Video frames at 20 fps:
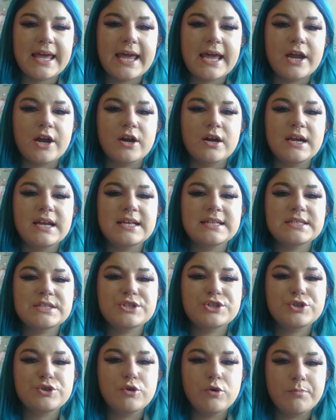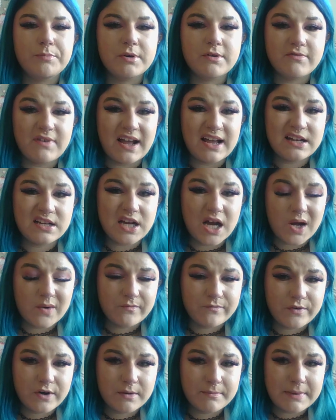care is to provide
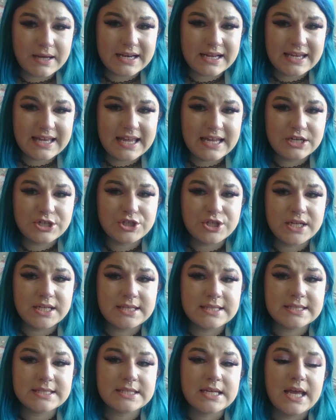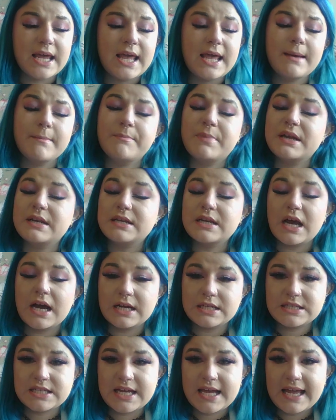comfort medications, but
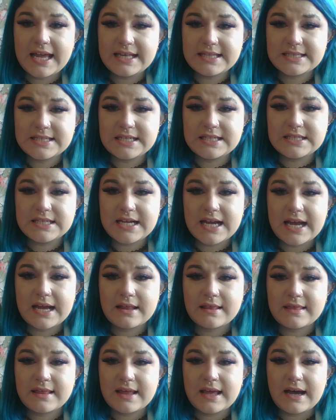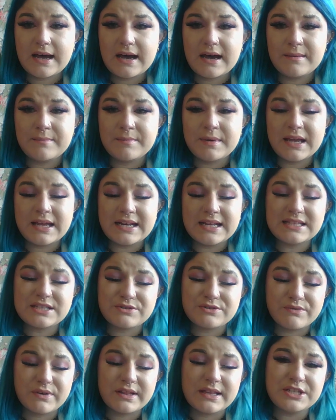not to hasten death, and
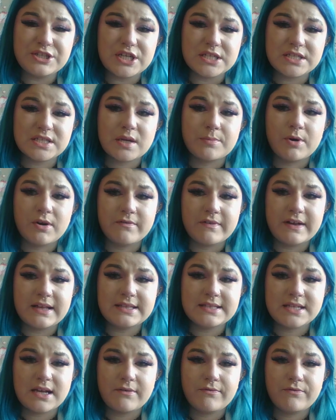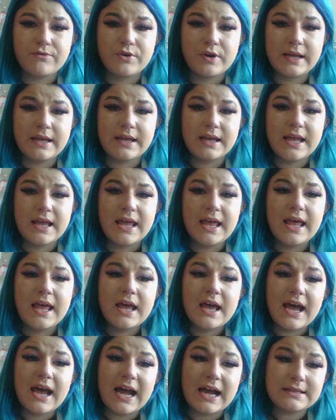it's really just to prevent suffering.
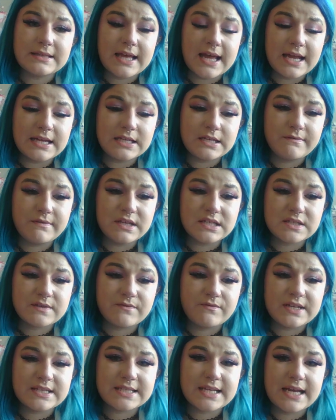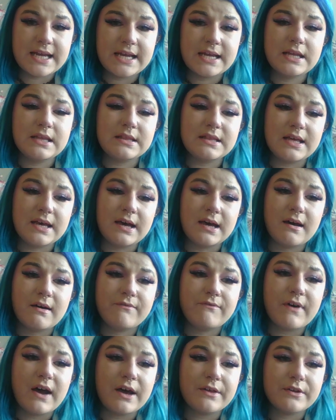At the end of this visit, the
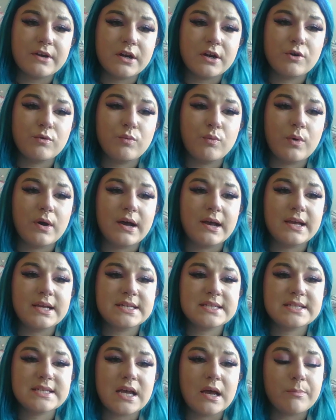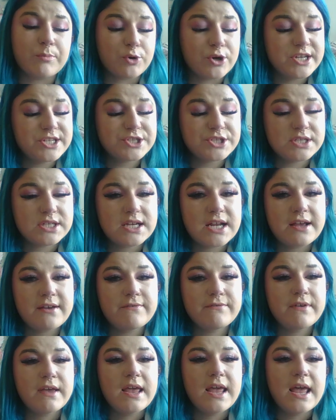father was
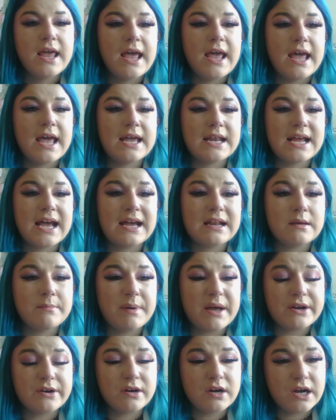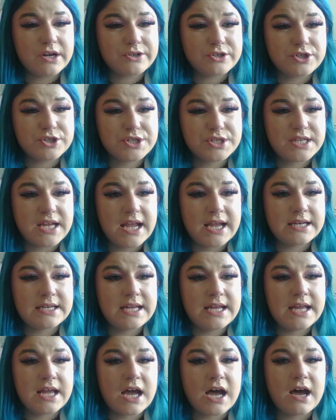appreciative and had a better
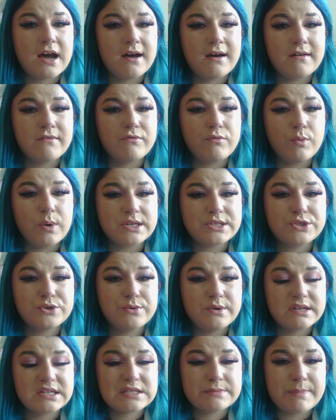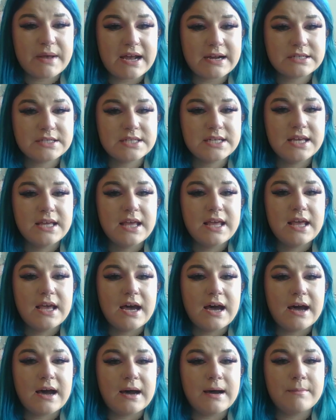understanding of what to expect
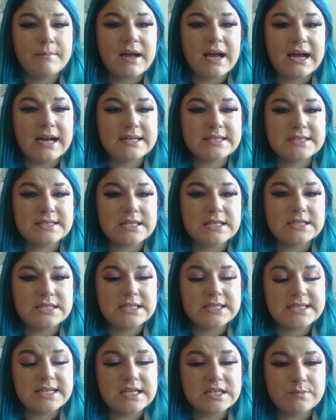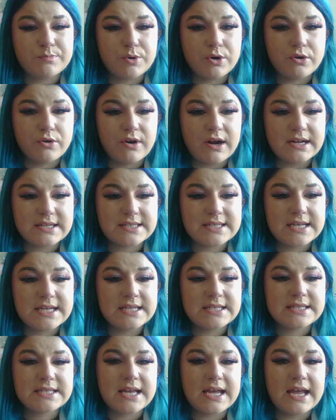as the disease
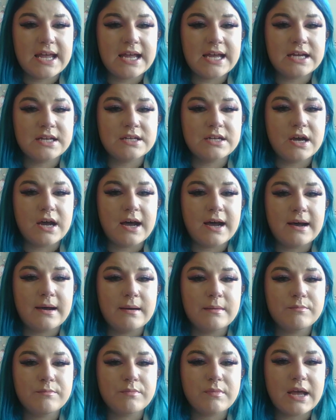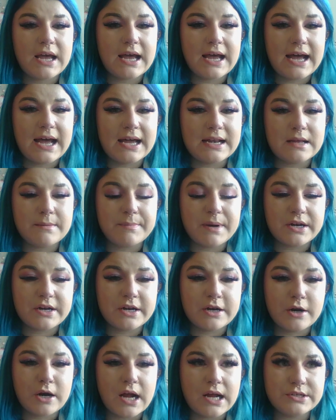progresses, and had a
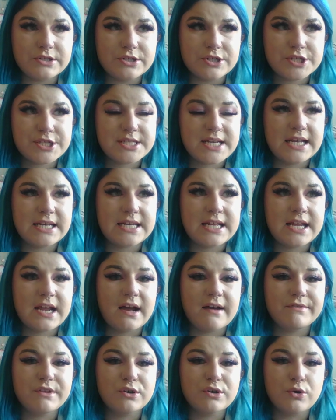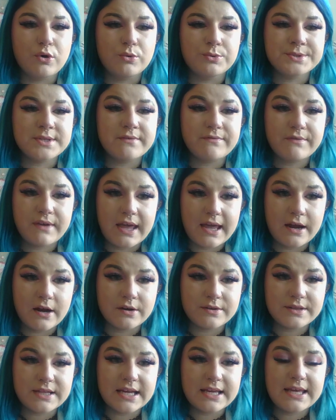better understanding of the goals of
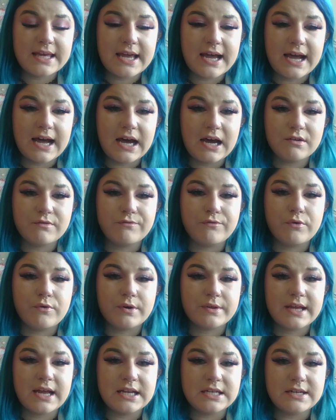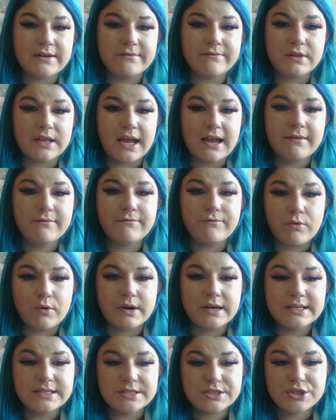care that he had for the end of life for
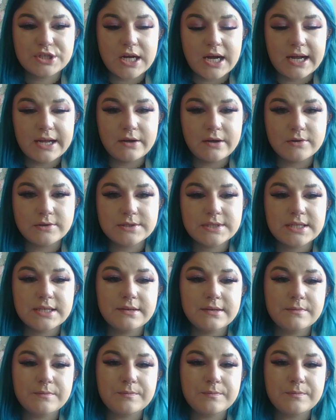his child.